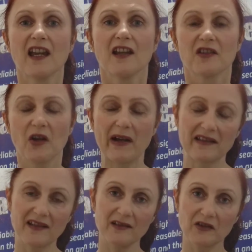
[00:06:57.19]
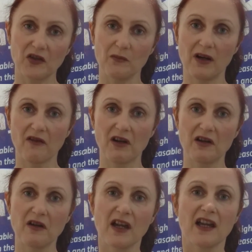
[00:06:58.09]
So until
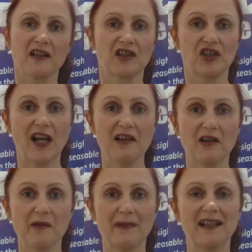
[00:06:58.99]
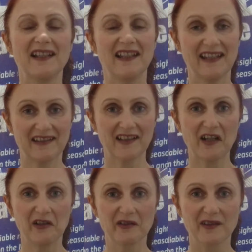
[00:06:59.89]
tomorrow, shalom,
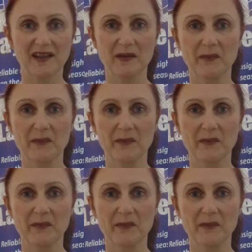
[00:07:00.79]
le'traot.